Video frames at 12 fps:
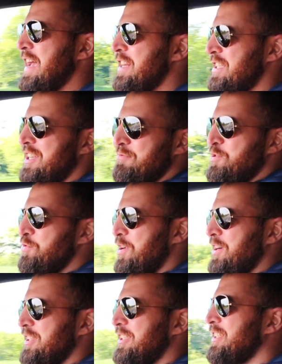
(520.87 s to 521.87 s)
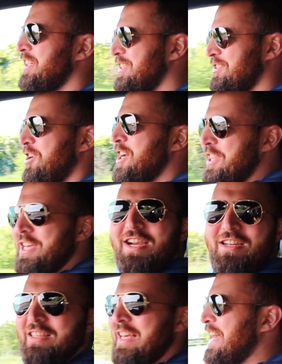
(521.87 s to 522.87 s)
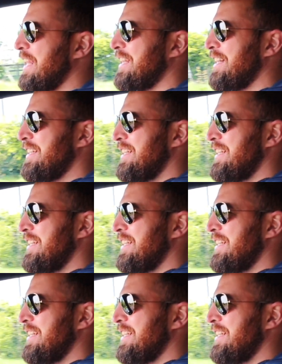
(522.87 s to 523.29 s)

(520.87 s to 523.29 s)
anytime you want, it's right there and then.